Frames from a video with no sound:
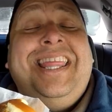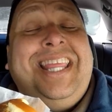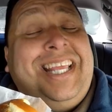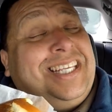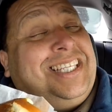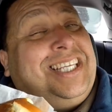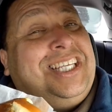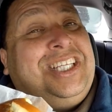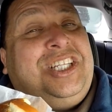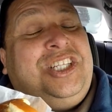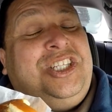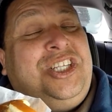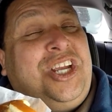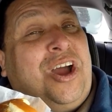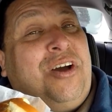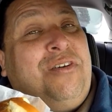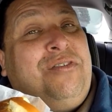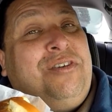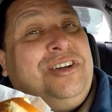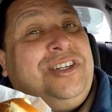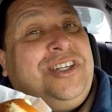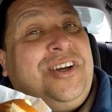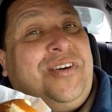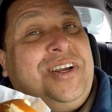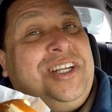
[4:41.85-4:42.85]
This is
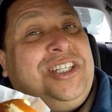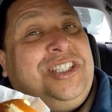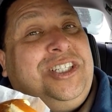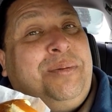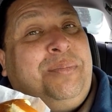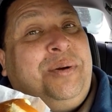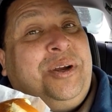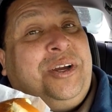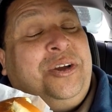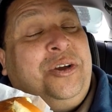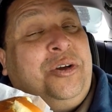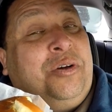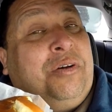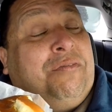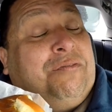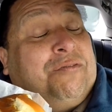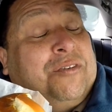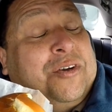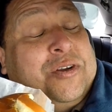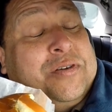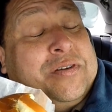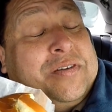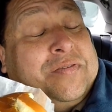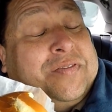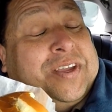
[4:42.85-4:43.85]
Joe from Joey's Super Cool
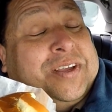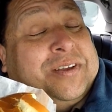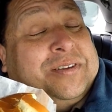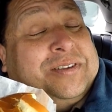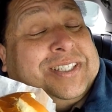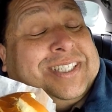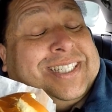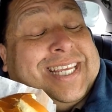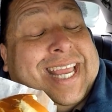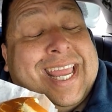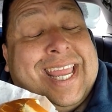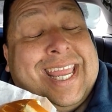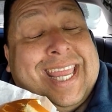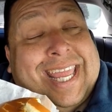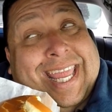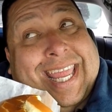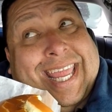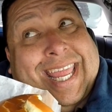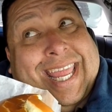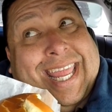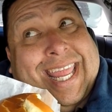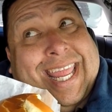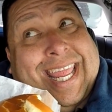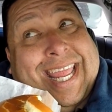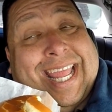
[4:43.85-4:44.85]
Food Review saying
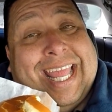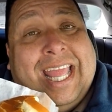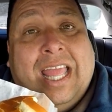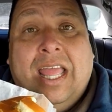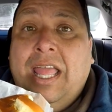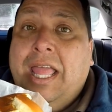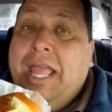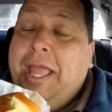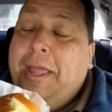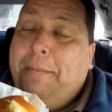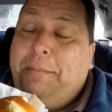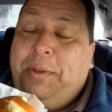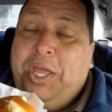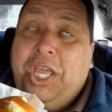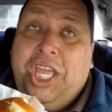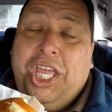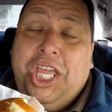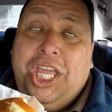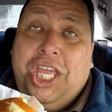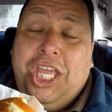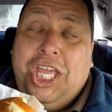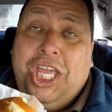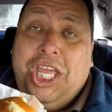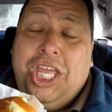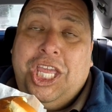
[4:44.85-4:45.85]

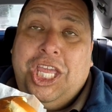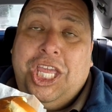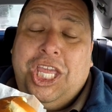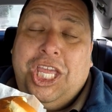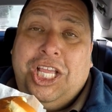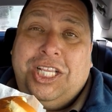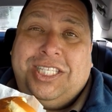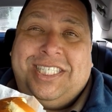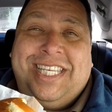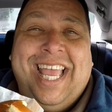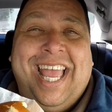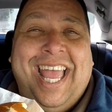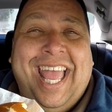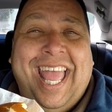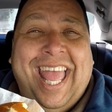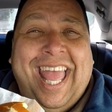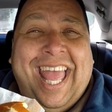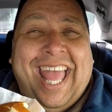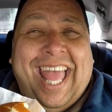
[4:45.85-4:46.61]
peace.